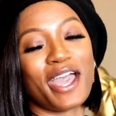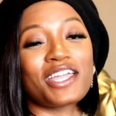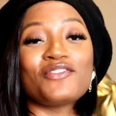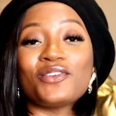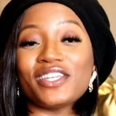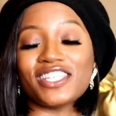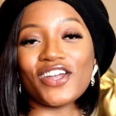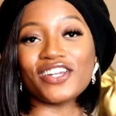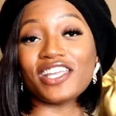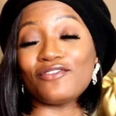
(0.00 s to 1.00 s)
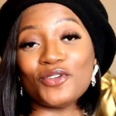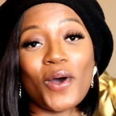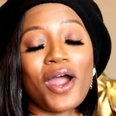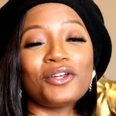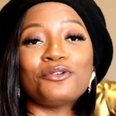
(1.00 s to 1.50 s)
back. If you're returning, if
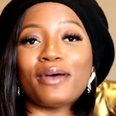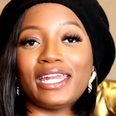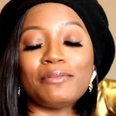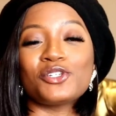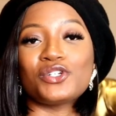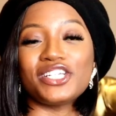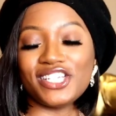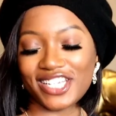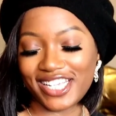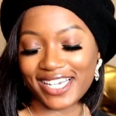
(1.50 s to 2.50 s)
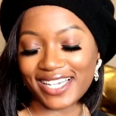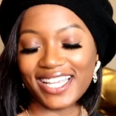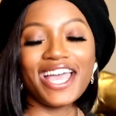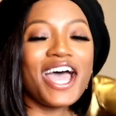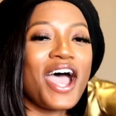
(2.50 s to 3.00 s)
you are new, my name is Trishina.